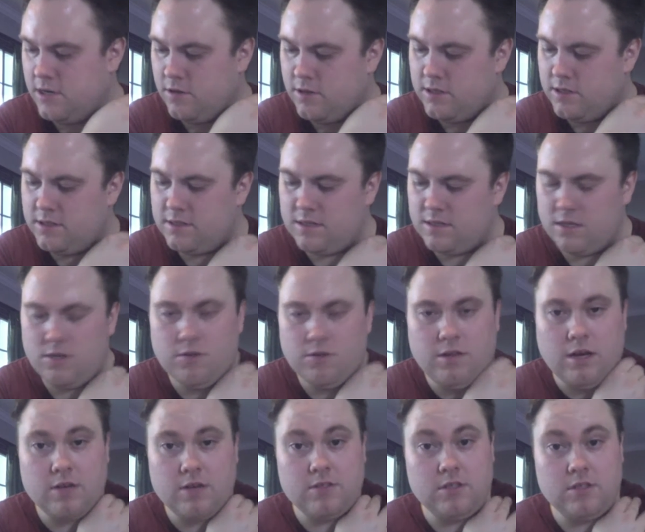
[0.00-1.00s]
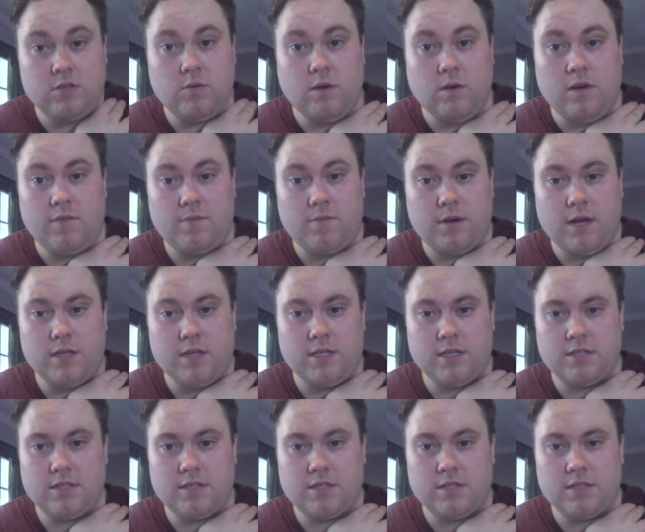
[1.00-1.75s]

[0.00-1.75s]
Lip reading: this is the 2012 project,